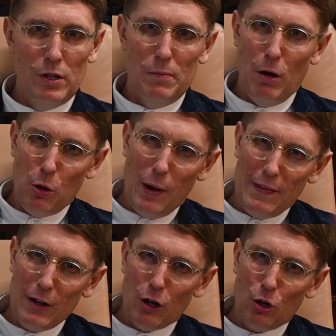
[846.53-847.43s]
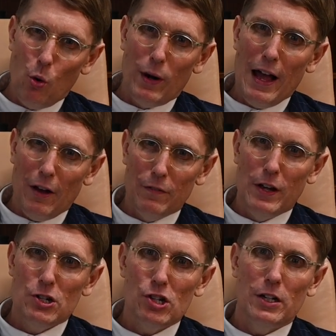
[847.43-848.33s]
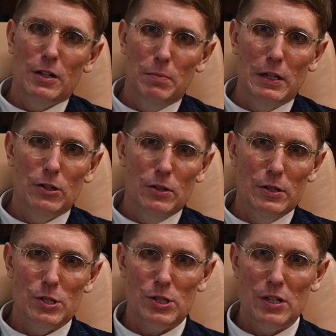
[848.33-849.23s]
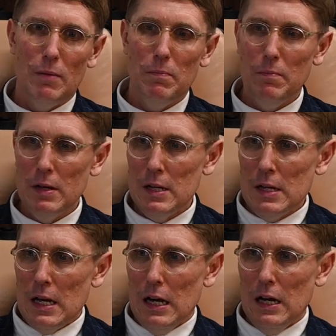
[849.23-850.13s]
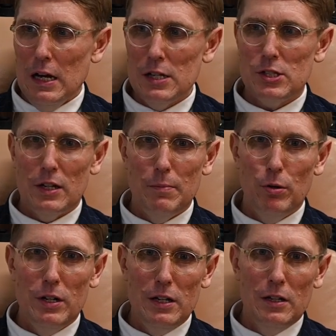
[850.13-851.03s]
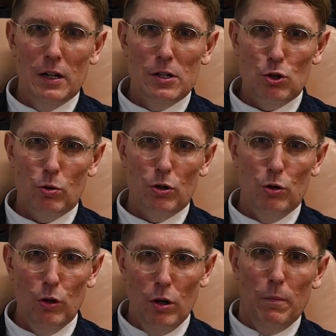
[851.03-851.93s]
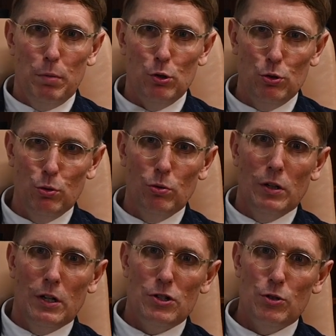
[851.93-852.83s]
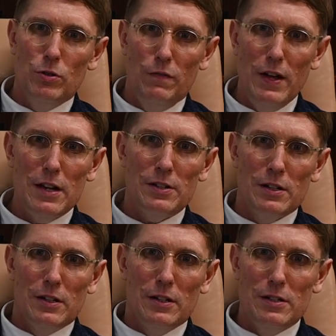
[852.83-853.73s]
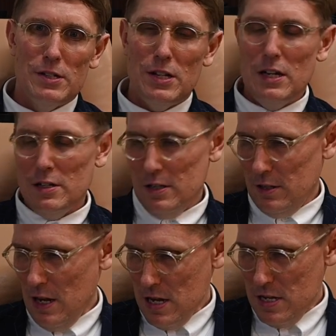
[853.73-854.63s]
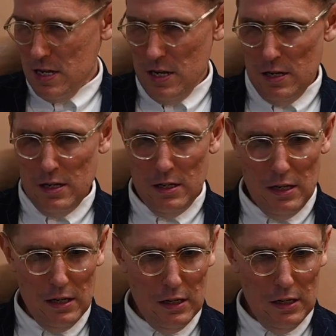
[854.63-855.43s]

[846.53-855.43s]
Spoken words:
By the way, they got caught out eventually because some celebrity took her poodle to the vet and said that the